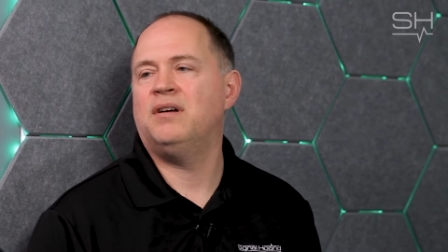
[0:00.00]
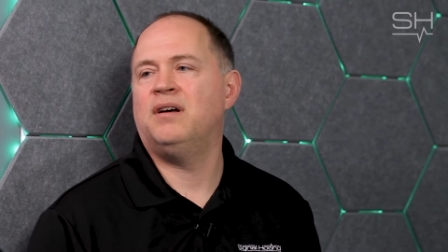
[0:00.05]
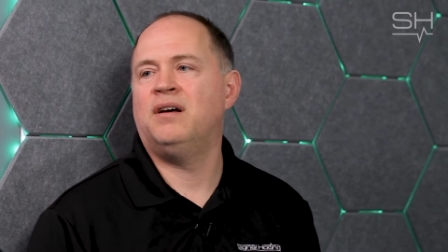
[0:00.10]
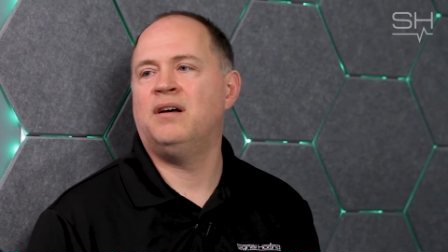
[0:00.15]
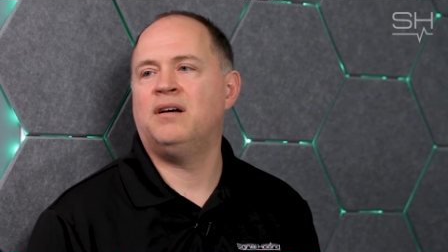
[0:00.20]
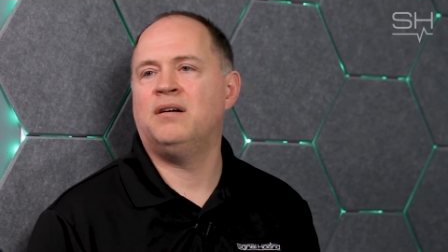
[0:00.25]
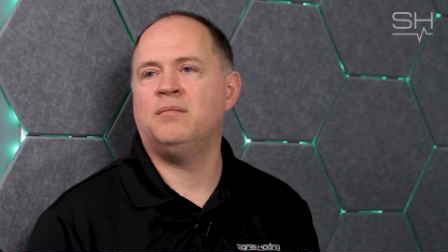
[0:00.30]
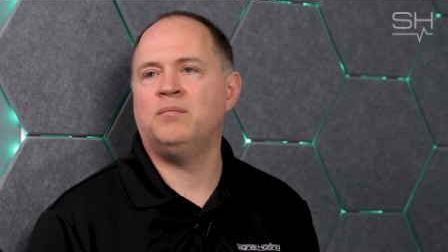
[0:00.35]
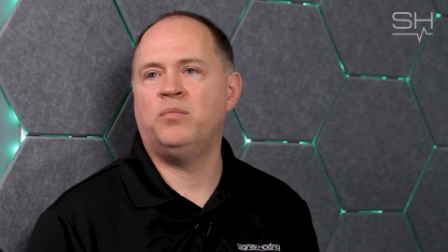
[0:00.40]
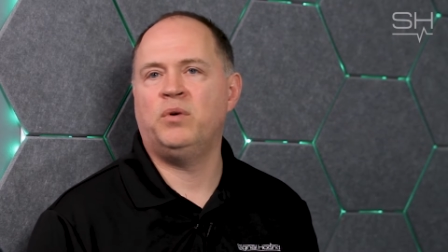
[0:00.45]

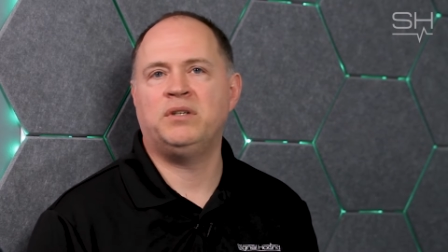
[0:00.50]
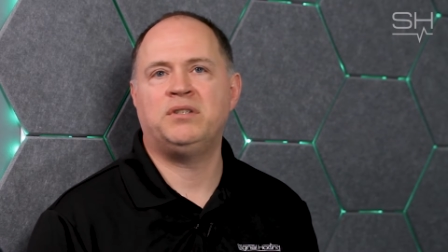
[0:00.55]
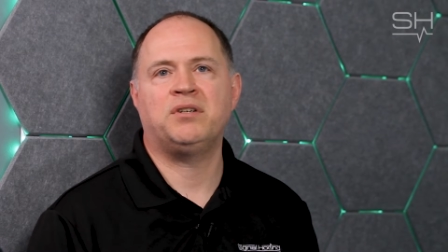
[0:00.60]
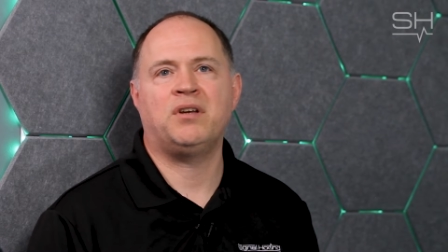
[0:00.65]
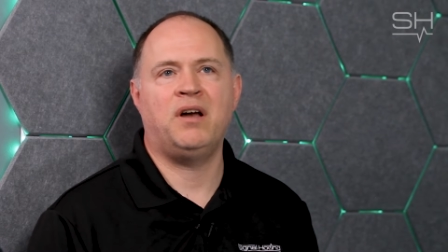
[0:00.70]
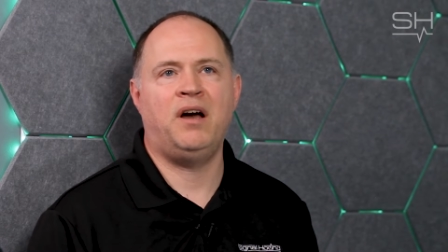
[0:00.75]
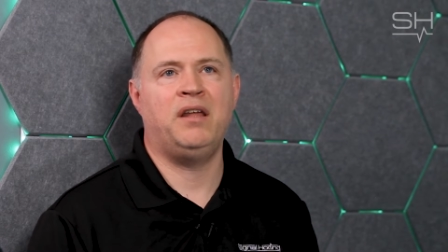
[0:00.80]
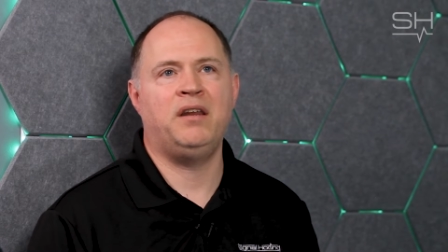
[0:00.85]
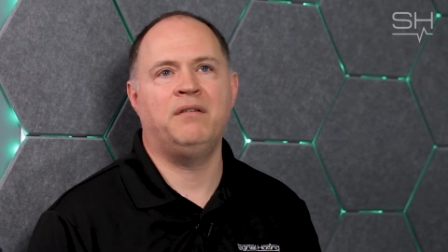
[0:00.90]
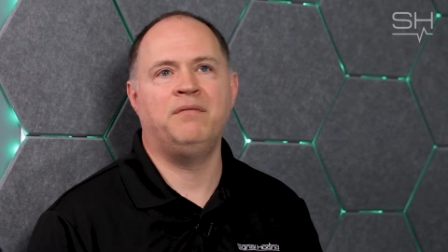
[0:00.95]
um, which
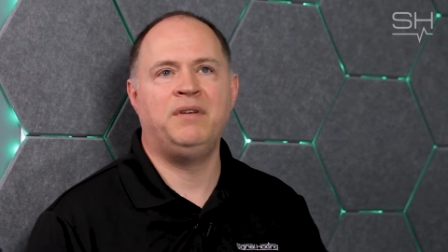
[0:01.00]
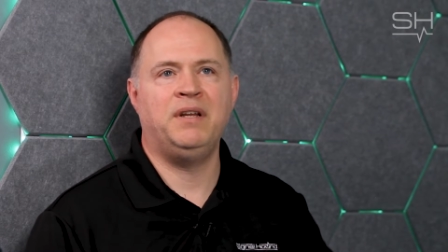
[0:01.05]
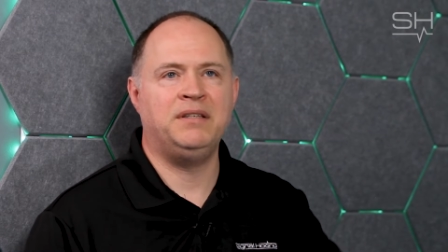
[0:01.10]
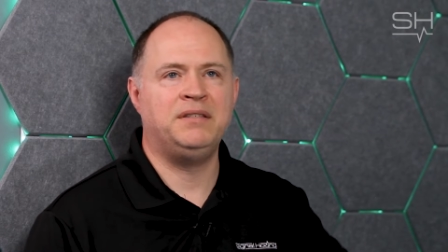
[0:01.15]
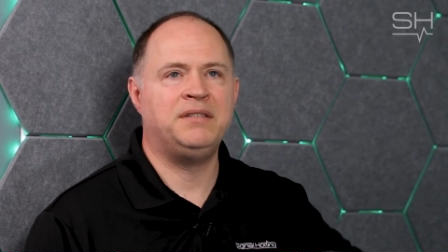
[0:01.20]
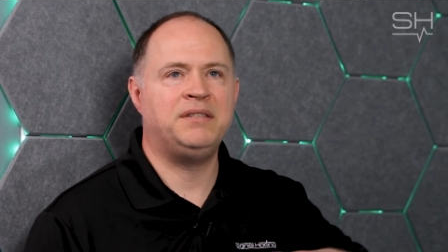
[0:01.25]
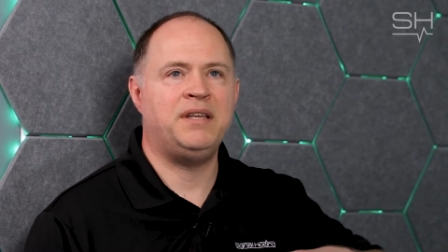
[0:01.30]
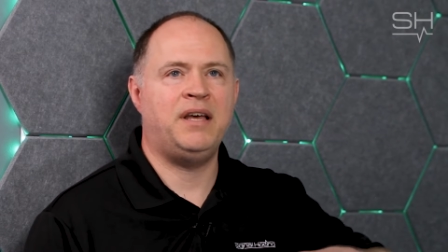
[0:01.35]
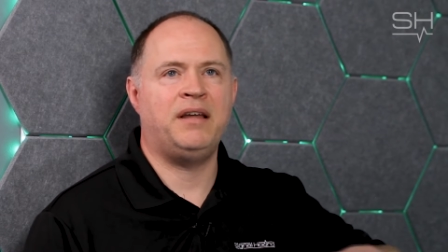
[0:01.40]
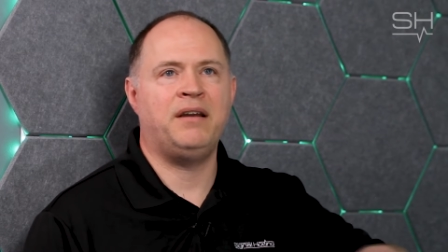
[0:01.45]
kind of did
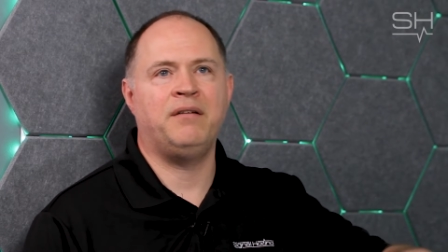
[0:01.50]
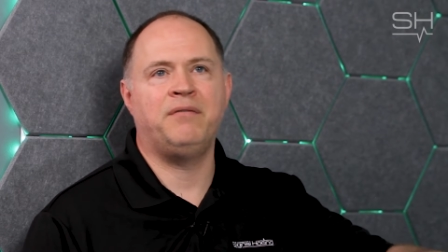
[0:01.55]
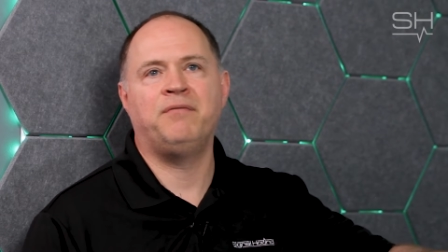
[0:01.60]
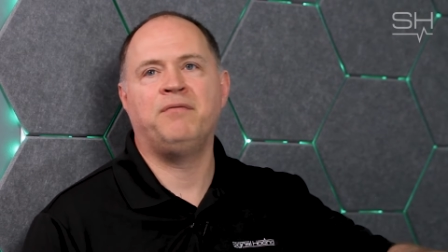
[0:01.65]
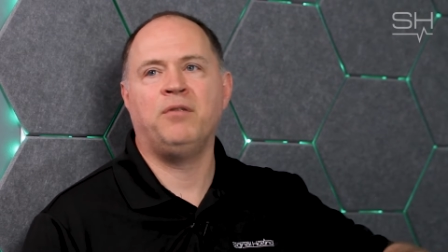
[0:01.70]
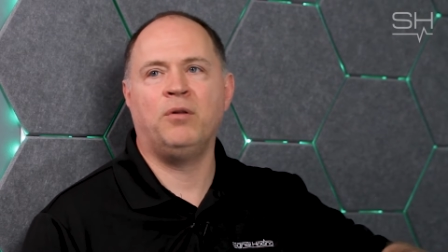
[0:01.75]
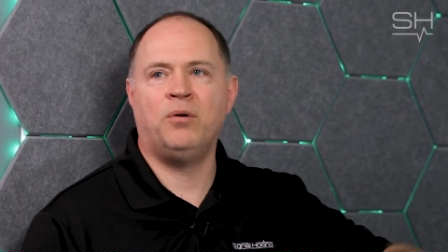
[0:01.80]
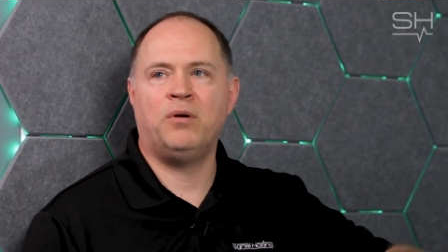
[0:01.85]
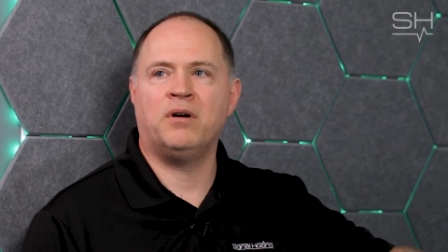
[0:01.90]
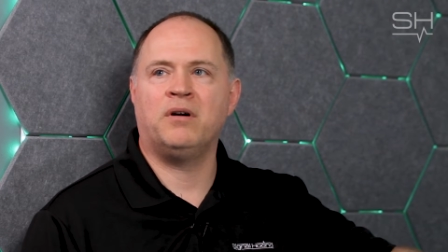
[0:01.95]
set a
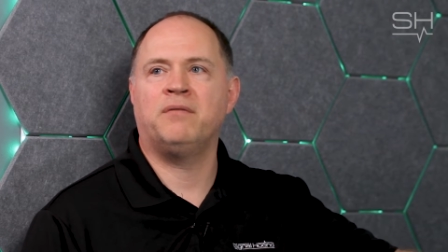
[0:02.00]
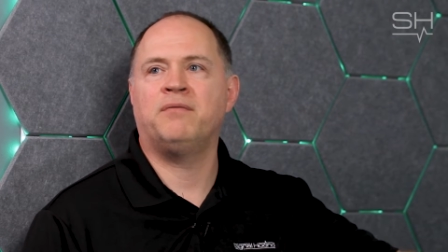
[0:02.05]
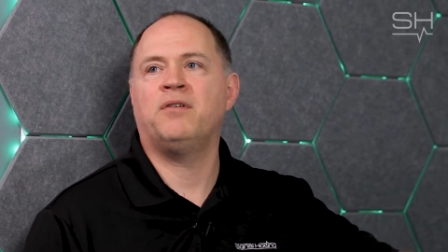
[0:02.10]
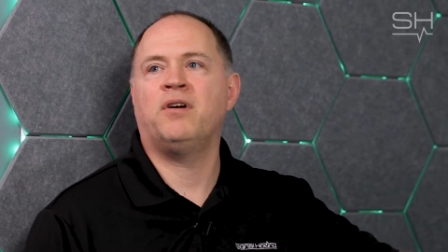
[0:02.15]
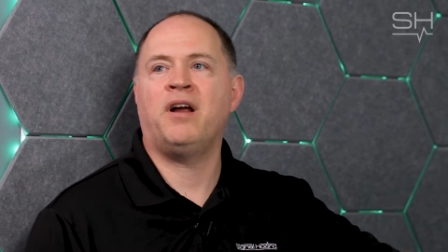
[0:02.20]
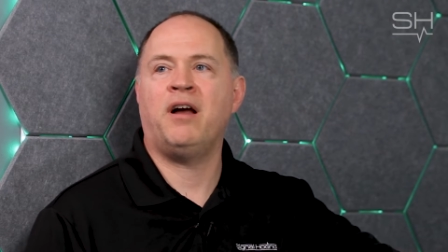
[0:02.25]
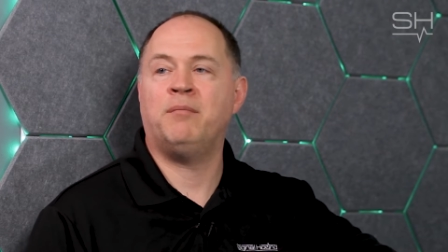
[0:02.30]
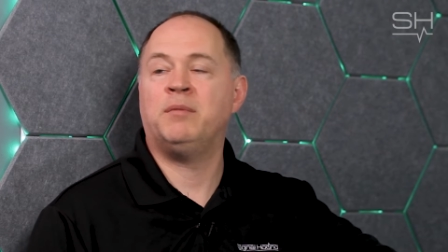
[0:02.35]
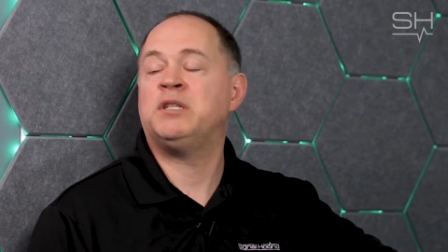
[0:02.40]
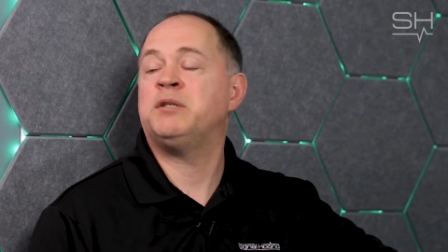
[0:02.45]
floor
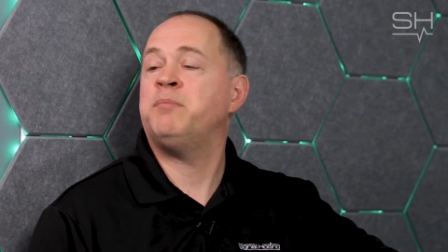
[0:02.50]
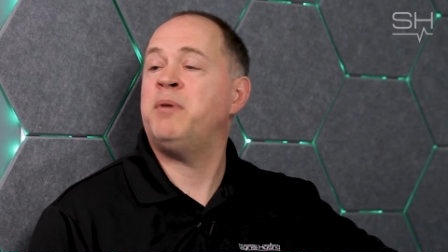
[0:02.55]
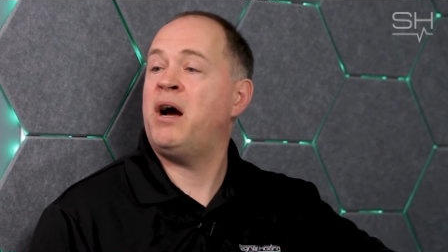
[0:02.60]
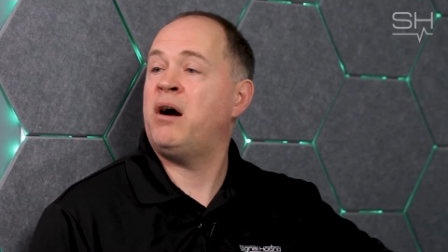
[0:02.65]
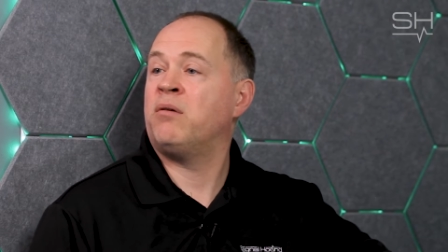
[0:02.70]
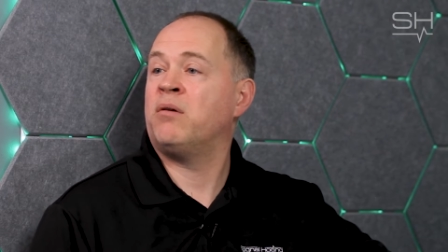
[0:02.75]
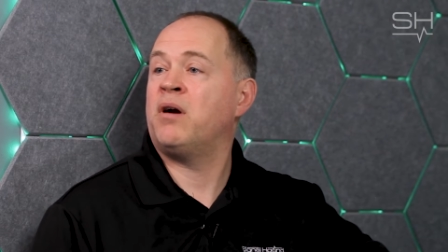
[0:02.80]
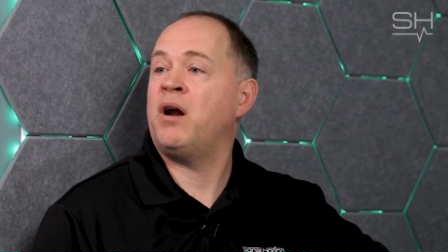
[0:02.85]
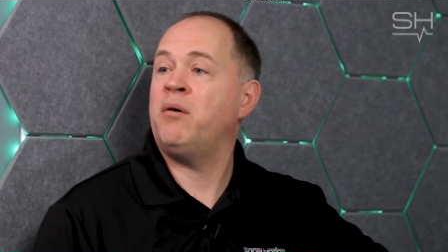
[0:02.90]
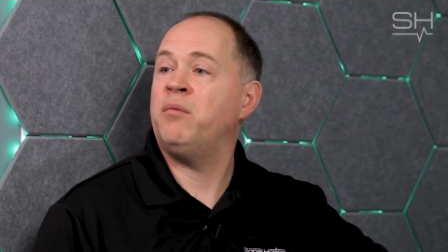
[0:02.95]
for how much
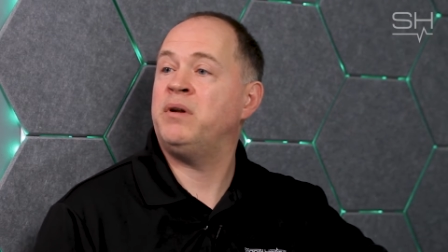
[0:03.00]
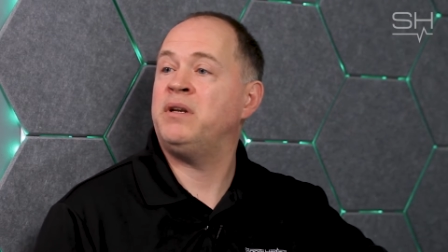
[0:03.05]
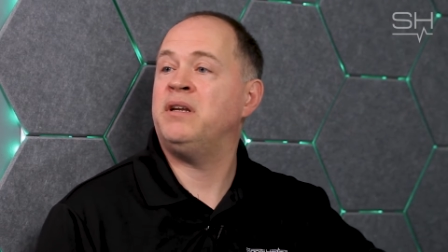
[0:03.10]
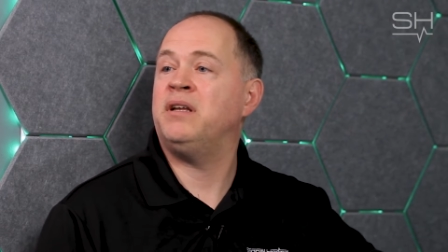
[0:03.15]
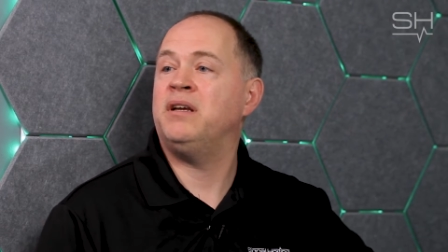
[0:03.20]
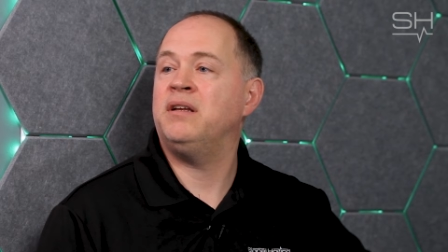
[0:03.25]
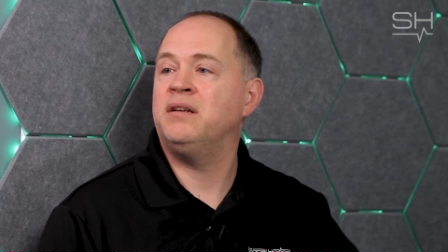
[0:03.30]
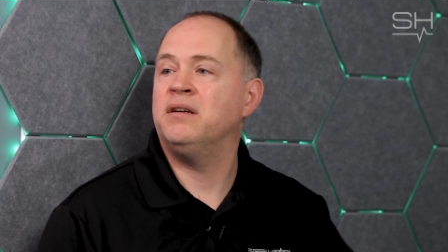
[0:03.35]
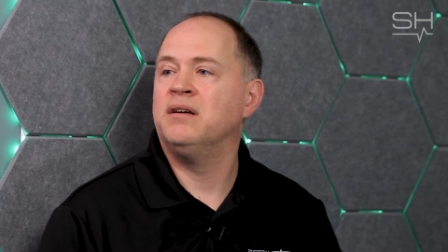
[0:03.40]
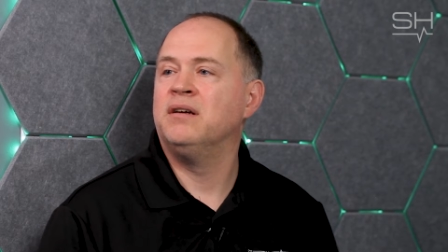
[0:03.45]
power I would
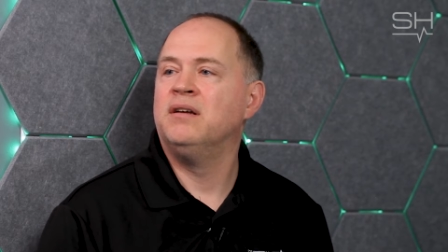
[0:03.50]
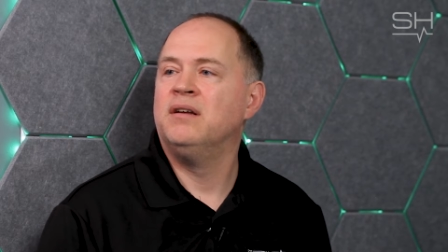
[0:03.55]
need.